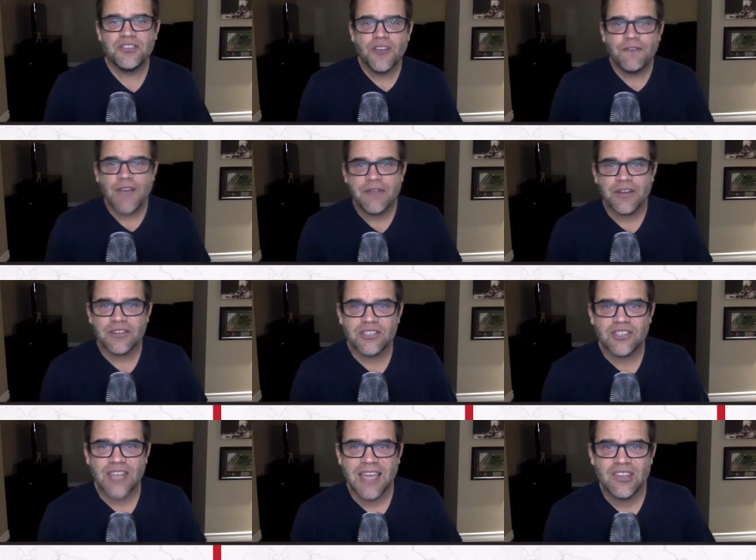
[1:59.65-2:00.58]
two
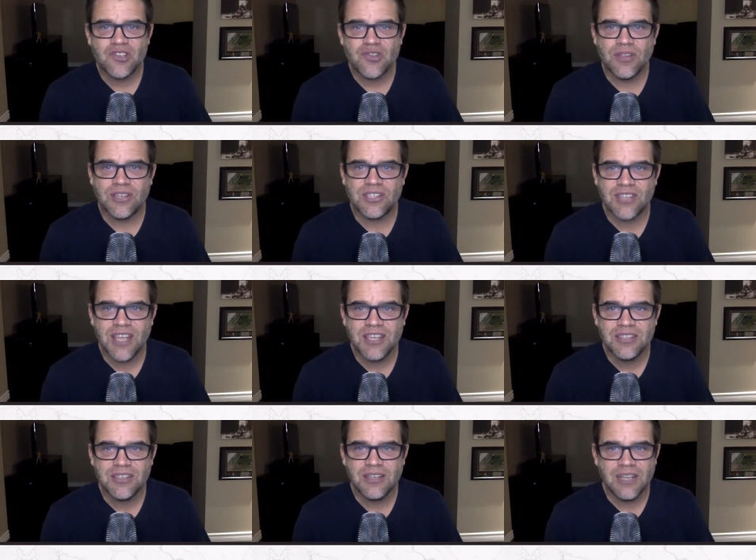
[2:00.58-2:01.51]
favourites entering this
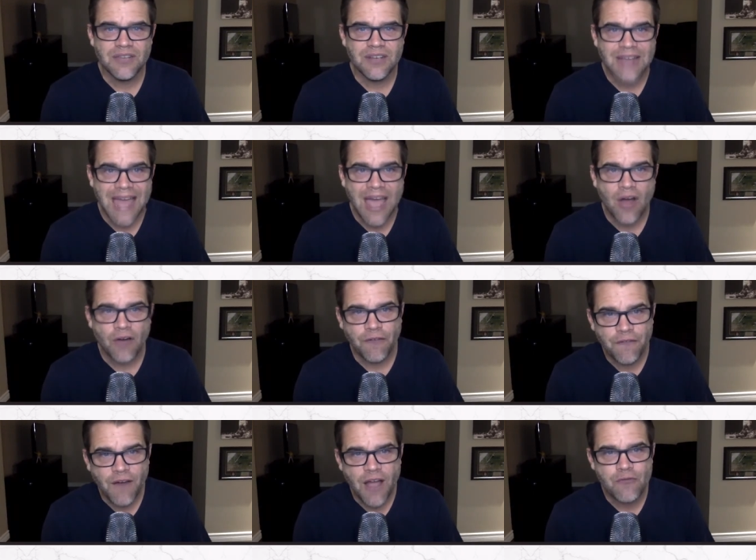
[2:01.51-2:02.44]
season, and even now,
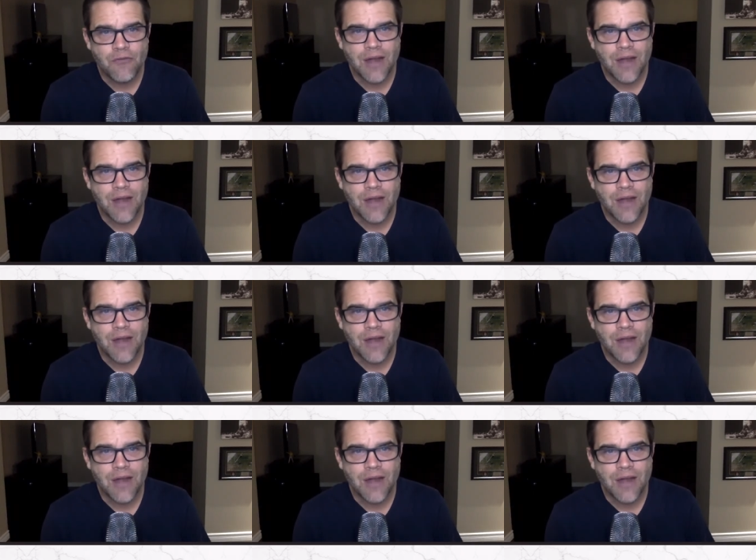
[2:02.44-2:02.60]
five